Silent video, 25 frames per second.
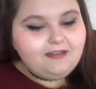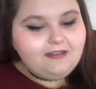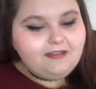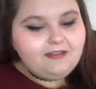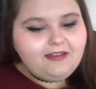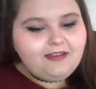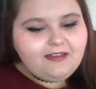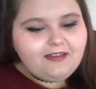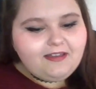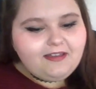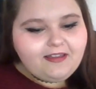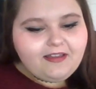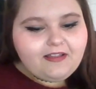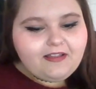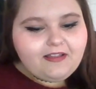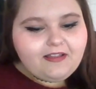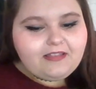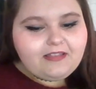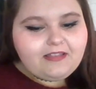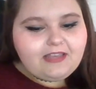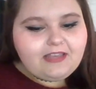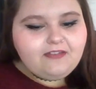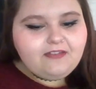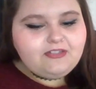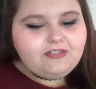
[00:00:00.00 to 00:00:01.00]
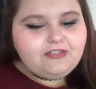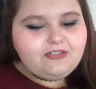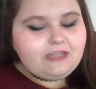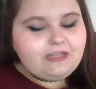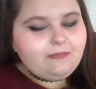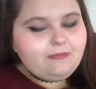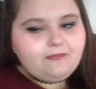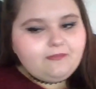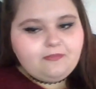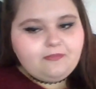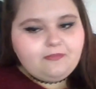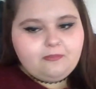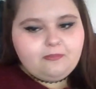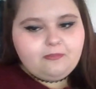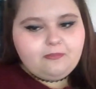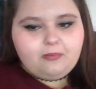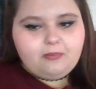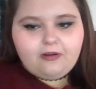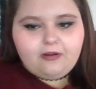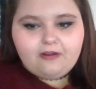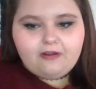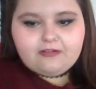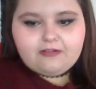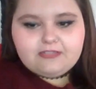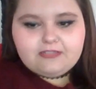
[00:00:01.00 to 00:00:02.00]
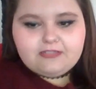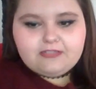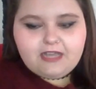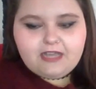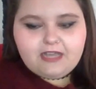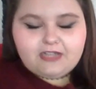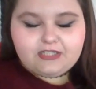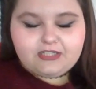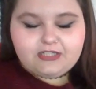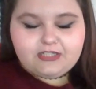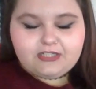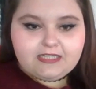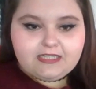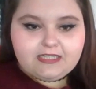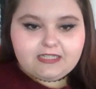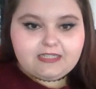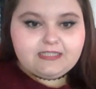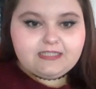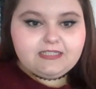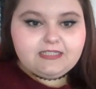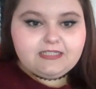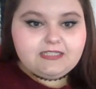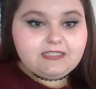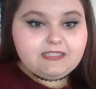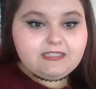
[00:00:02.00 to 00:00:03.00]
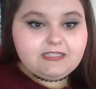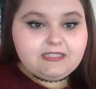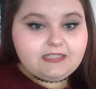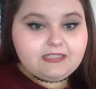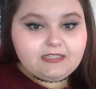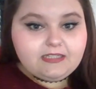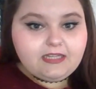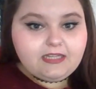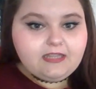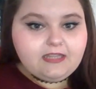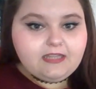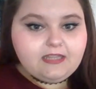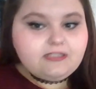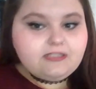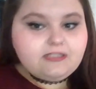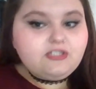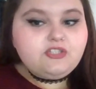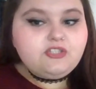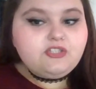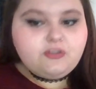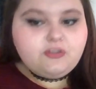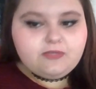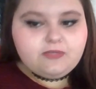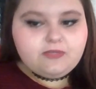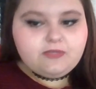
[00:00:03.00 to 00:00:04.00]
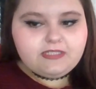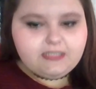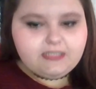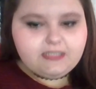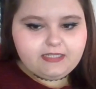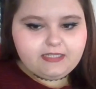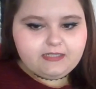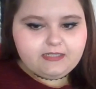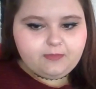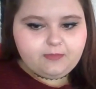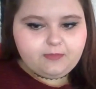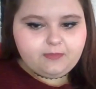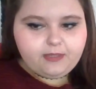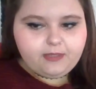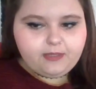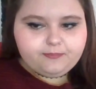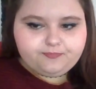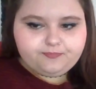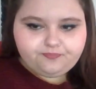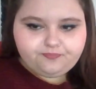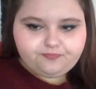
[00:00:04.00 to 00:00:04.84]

Thank you, Jamie, for the bars. I just think that's silly. That's so silly to me.